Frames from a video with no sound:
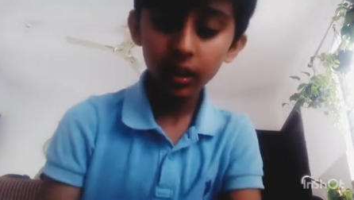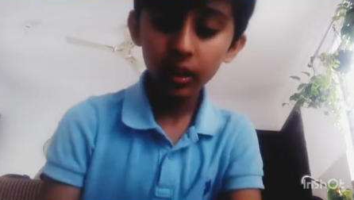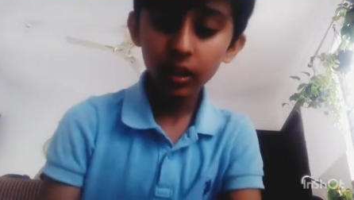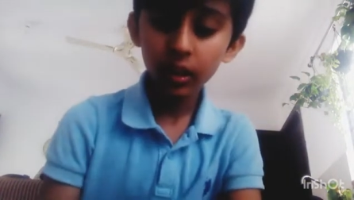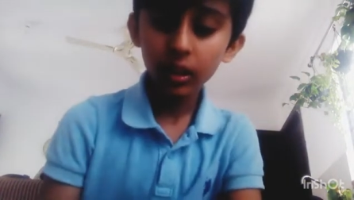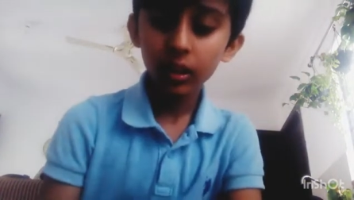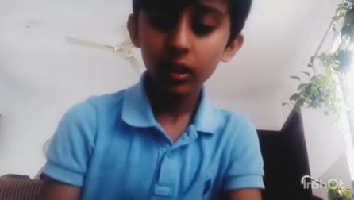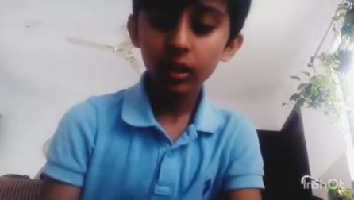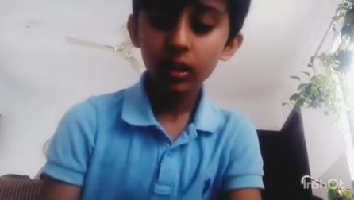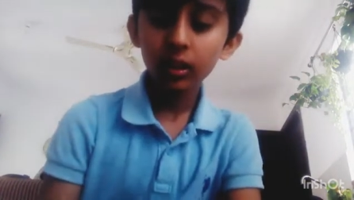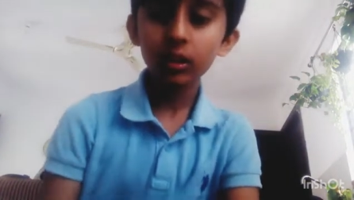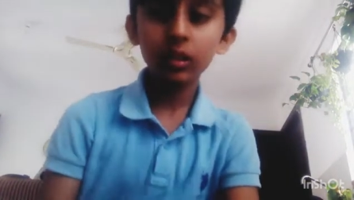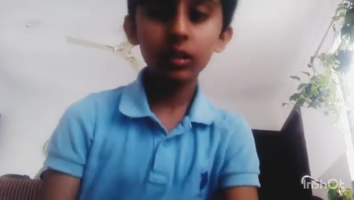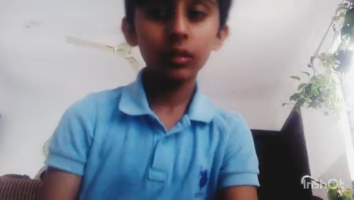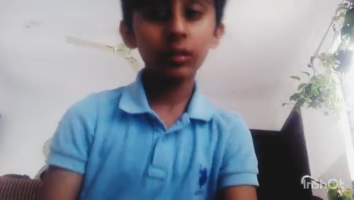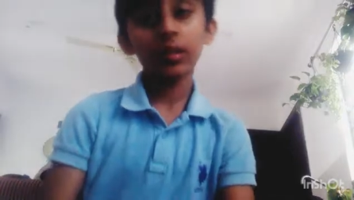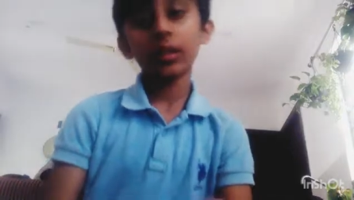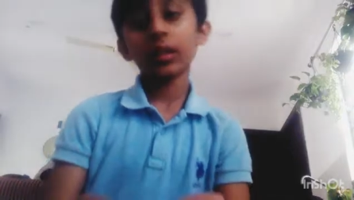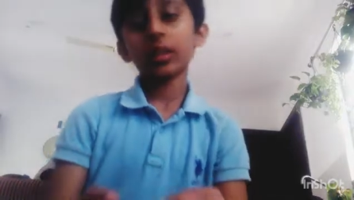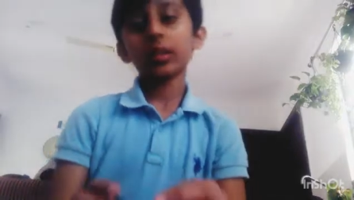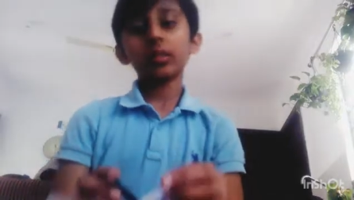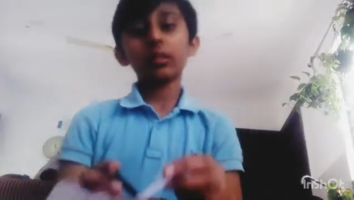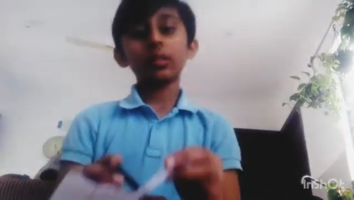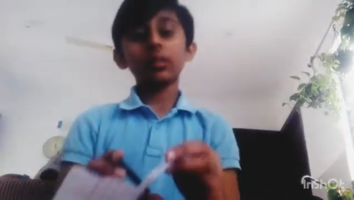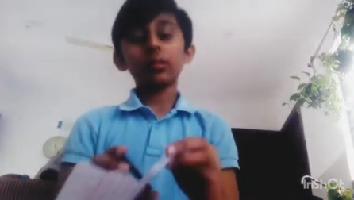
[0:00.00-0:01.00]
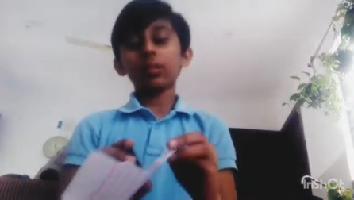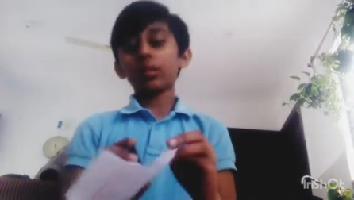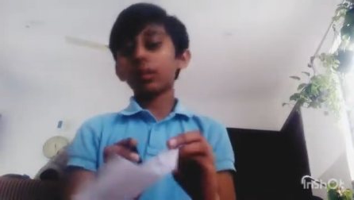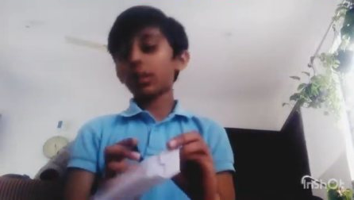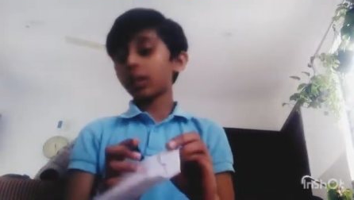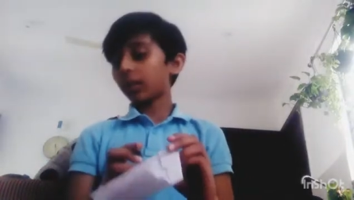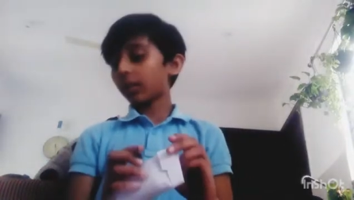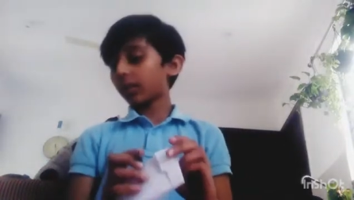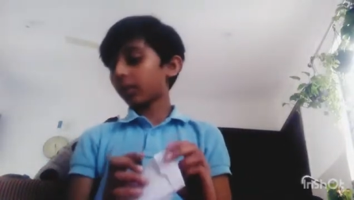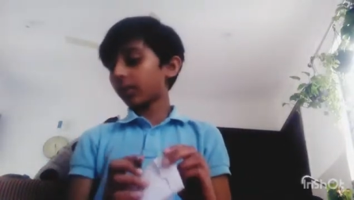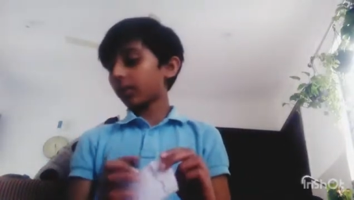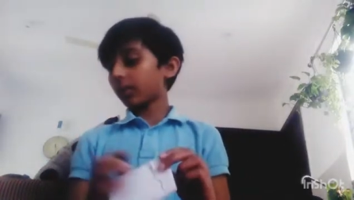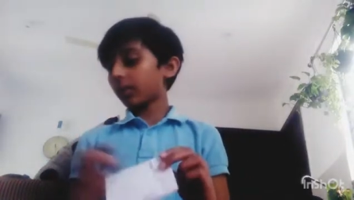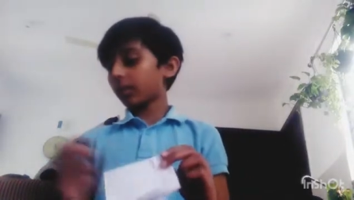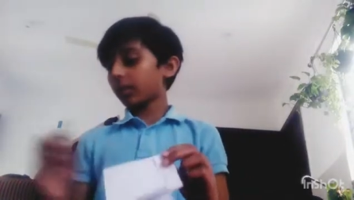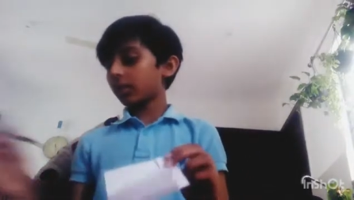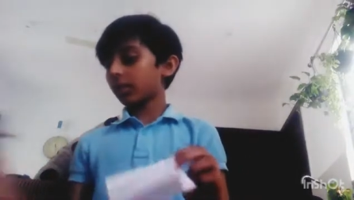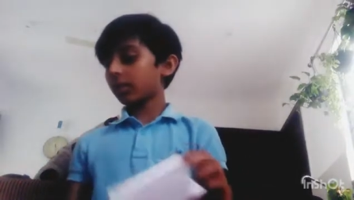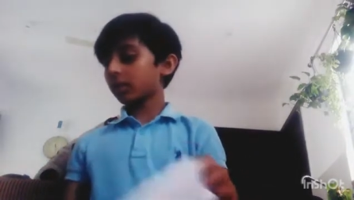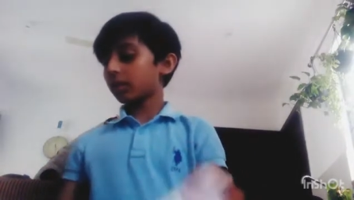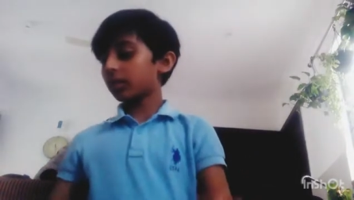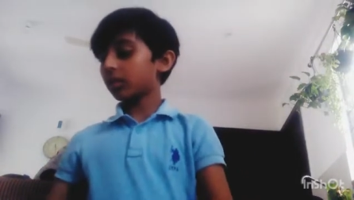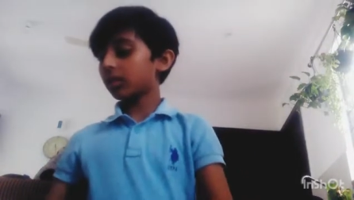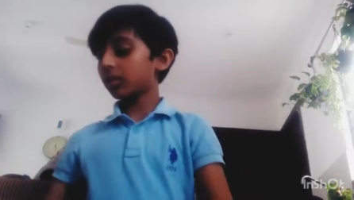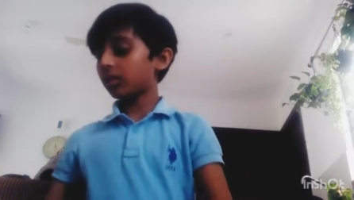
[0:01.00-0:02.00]
So first of all,
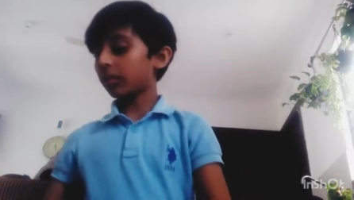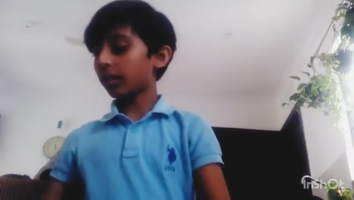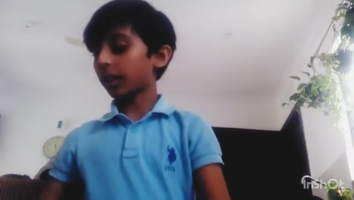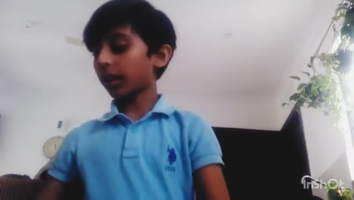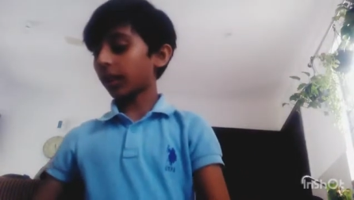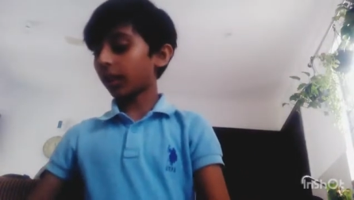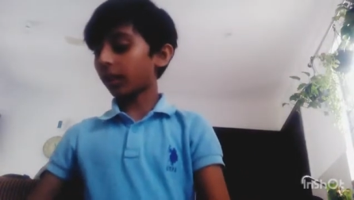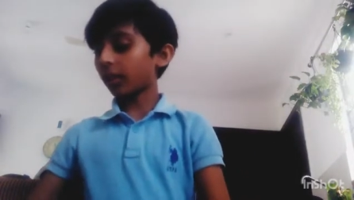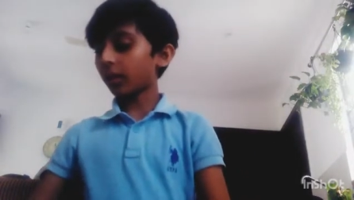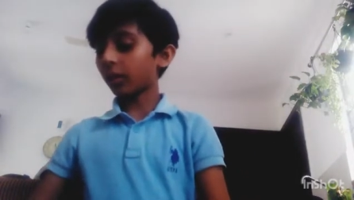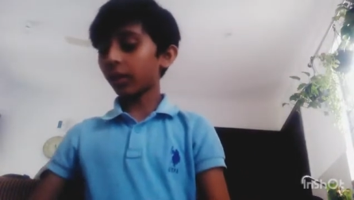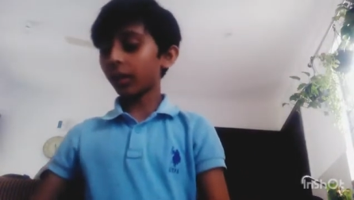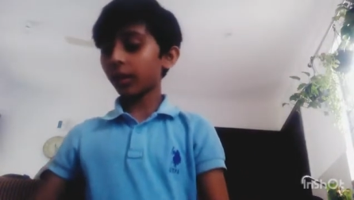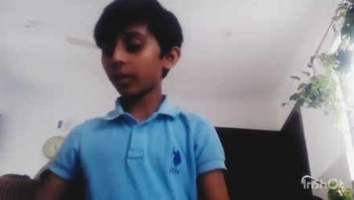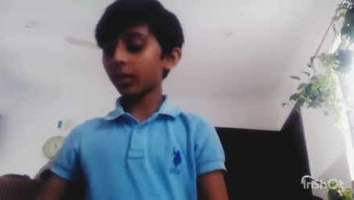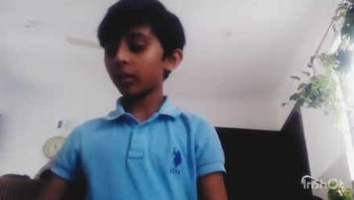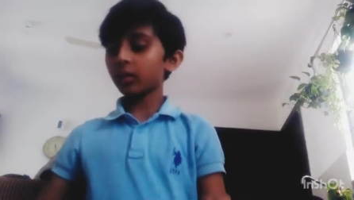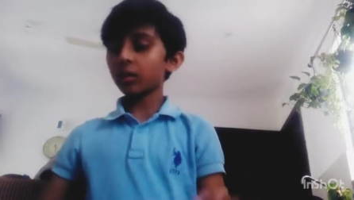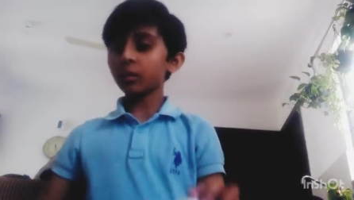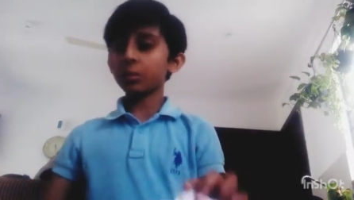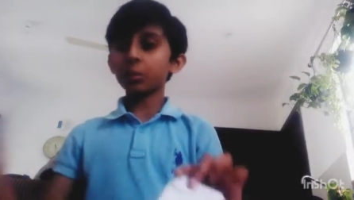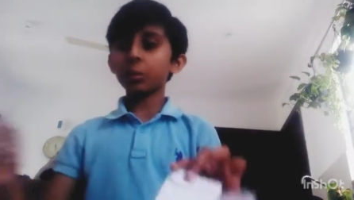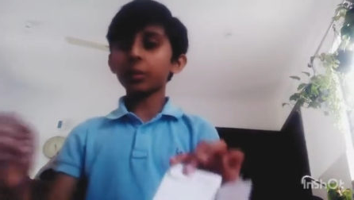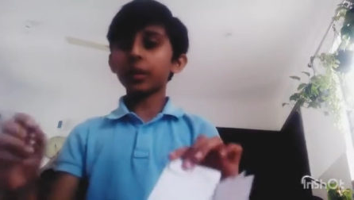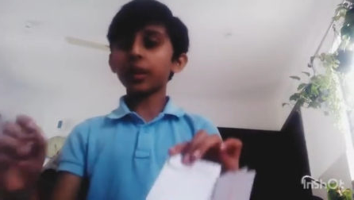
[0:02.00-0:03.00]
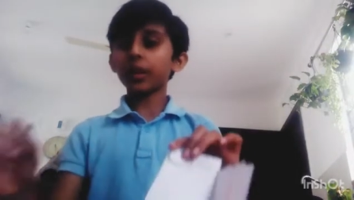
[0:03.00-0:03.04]
we are going to make